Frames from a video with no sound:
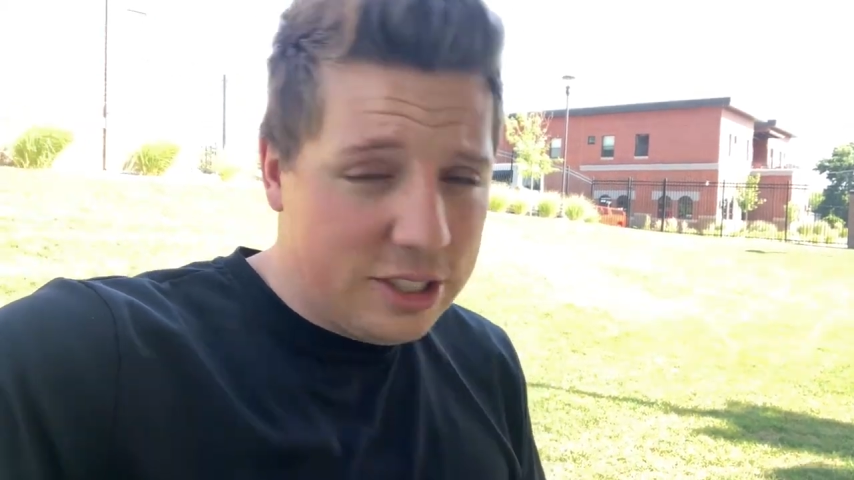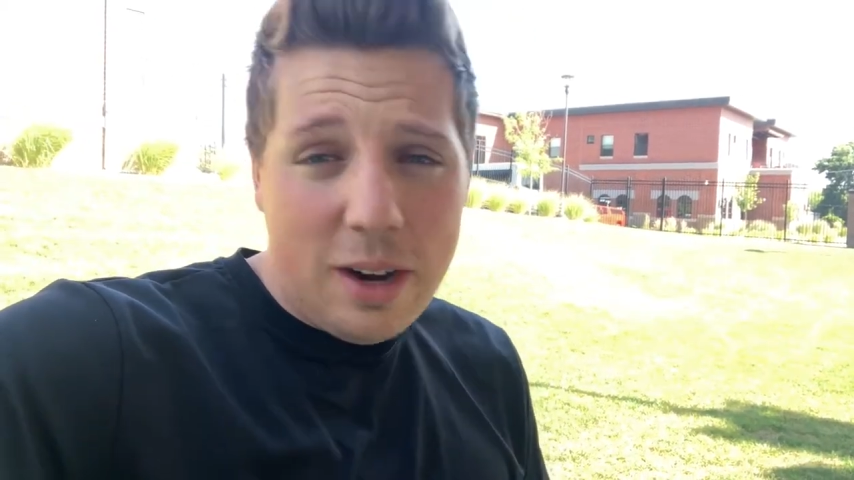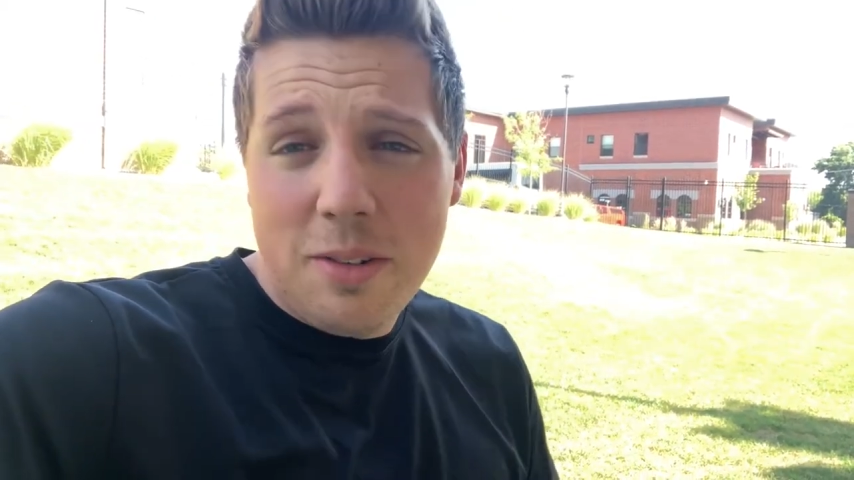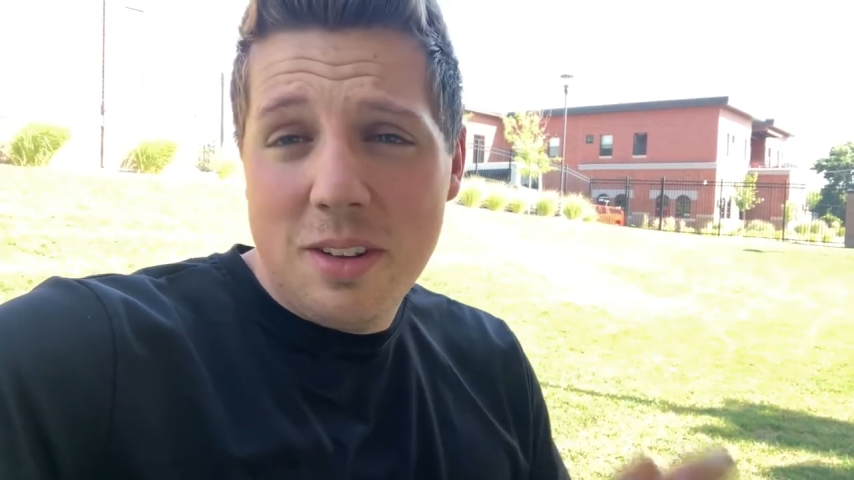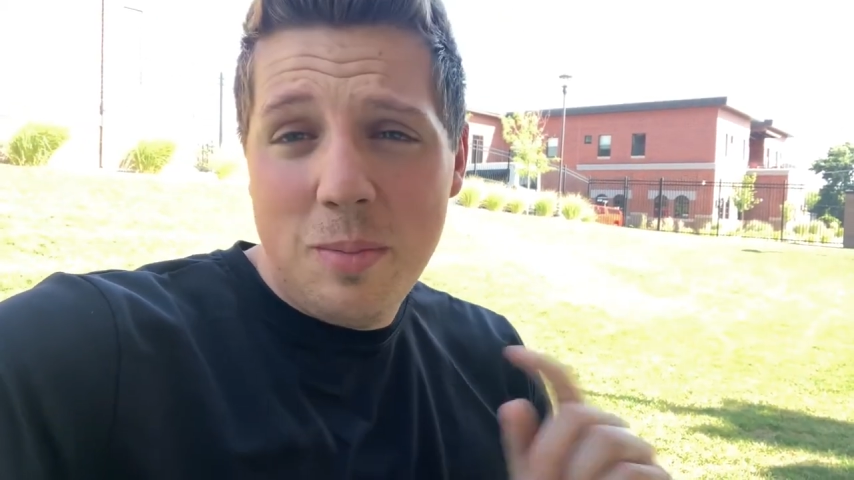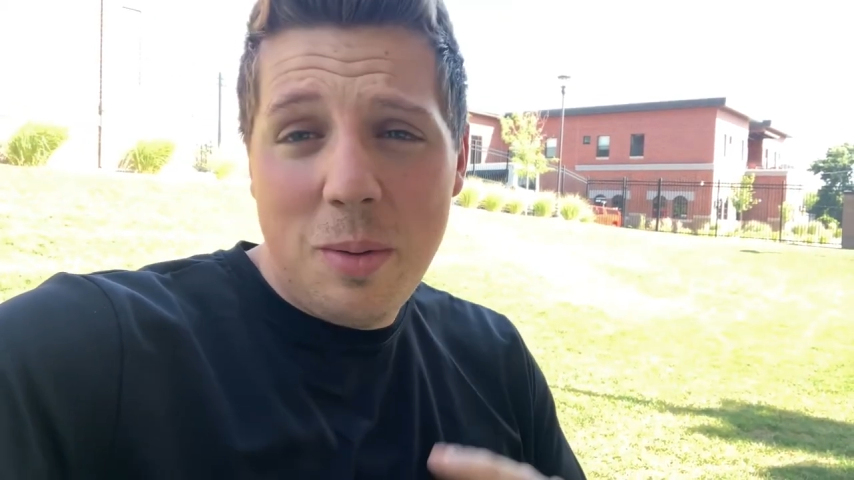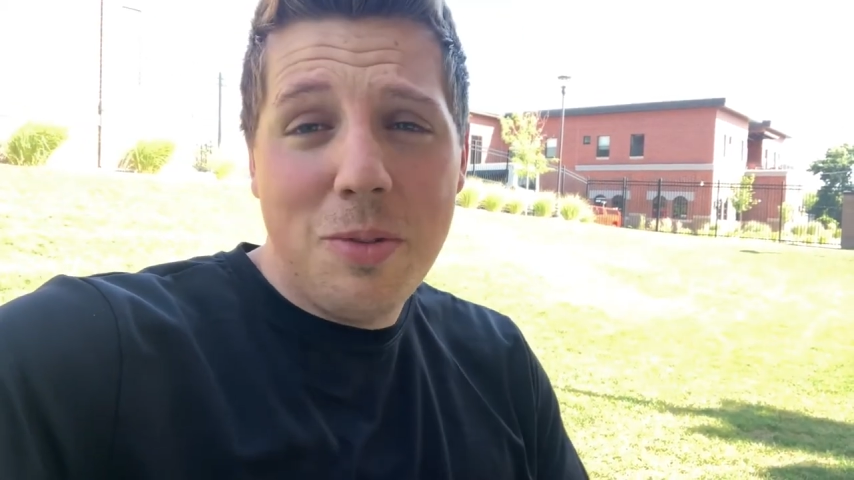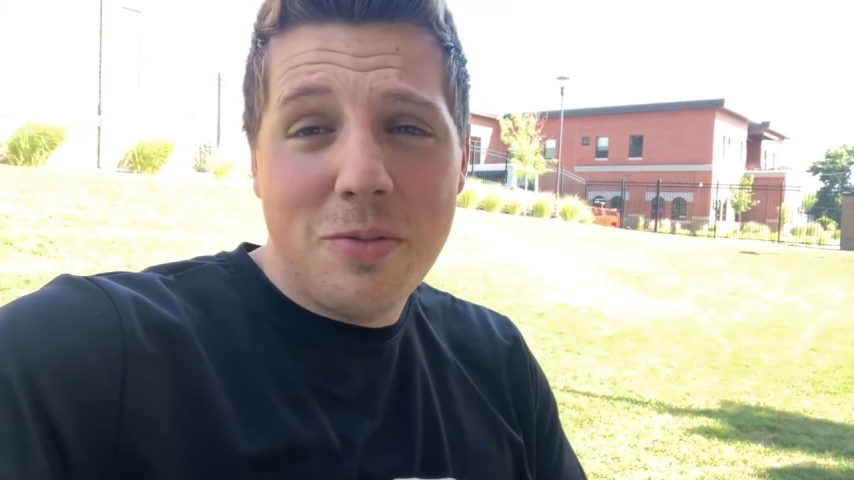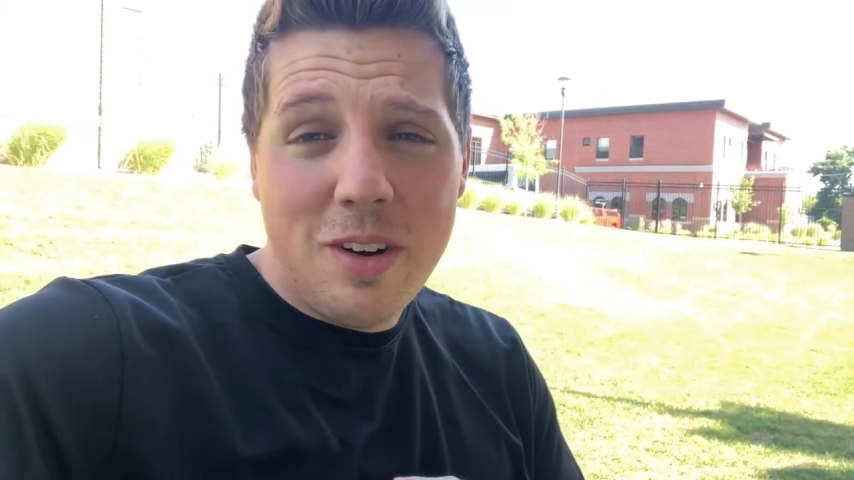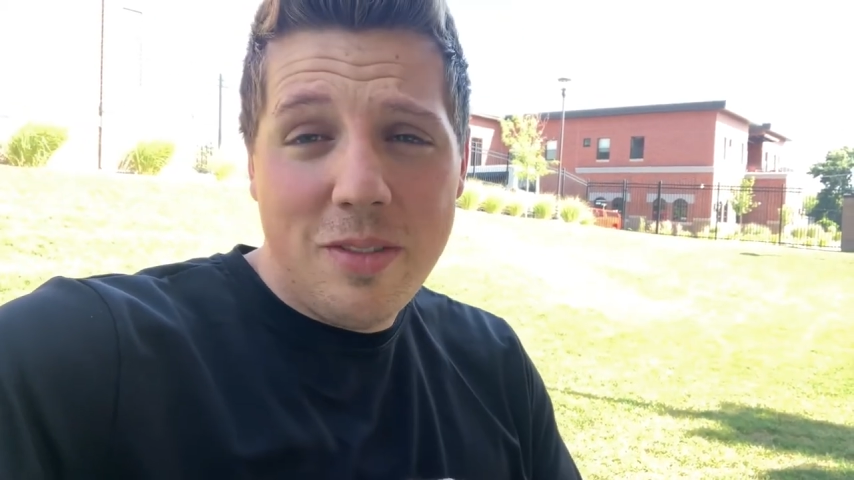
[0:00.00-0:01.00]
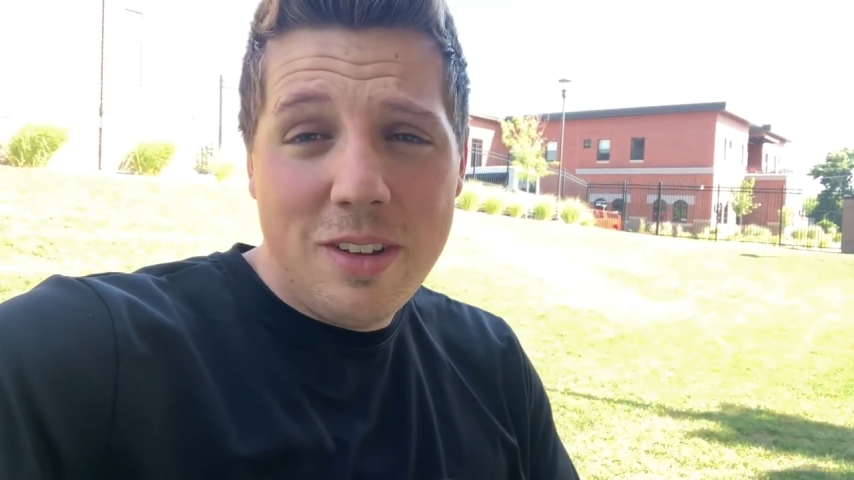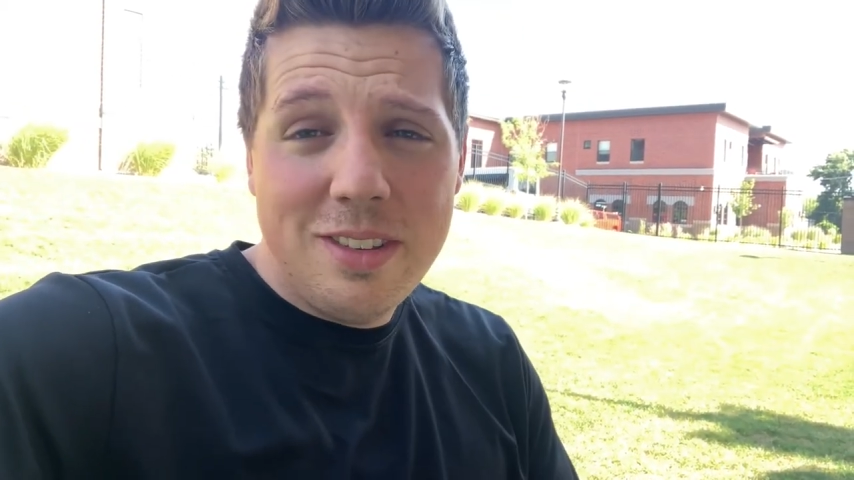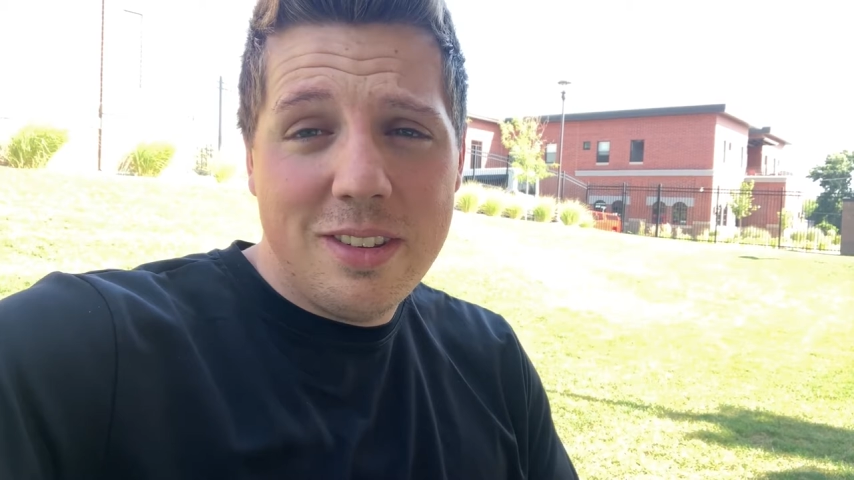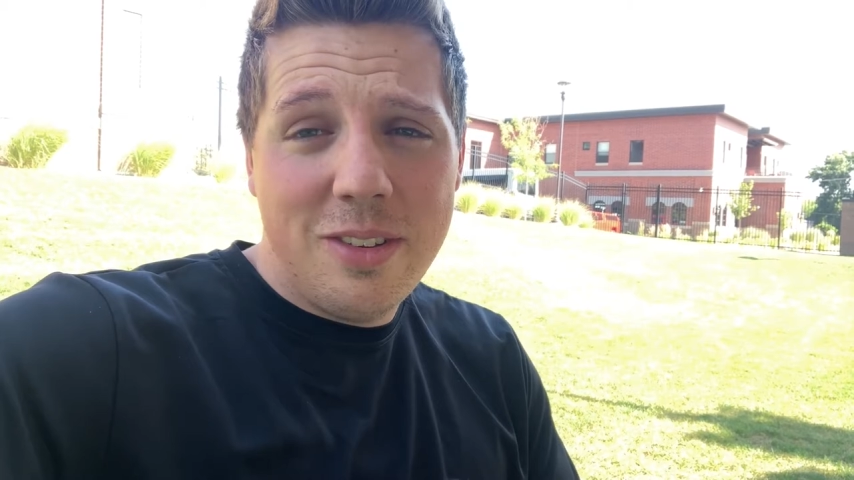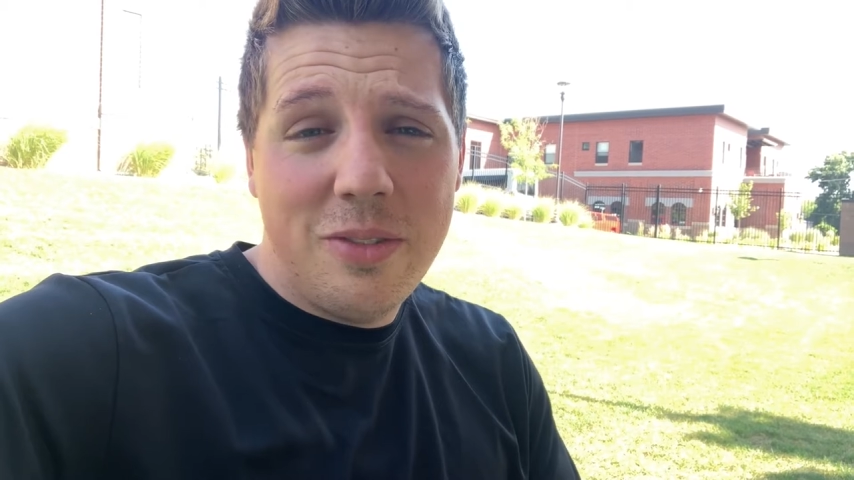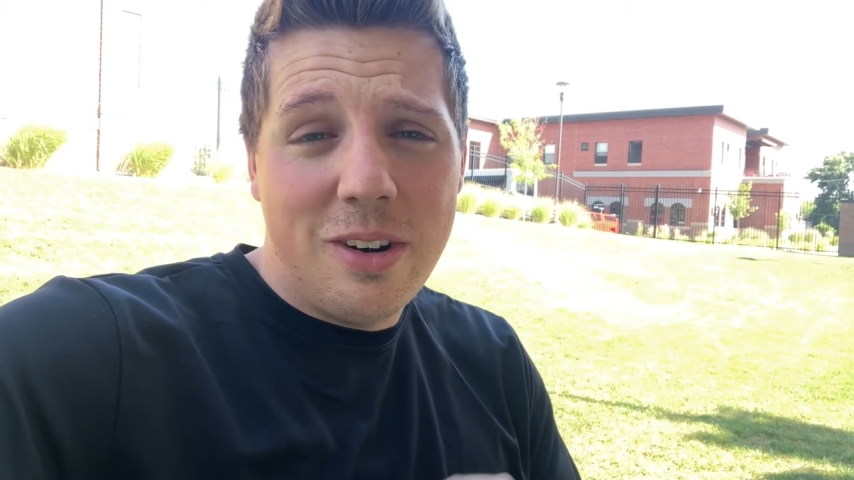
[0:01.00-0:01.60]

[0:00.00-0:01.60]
shout out to the people in front of us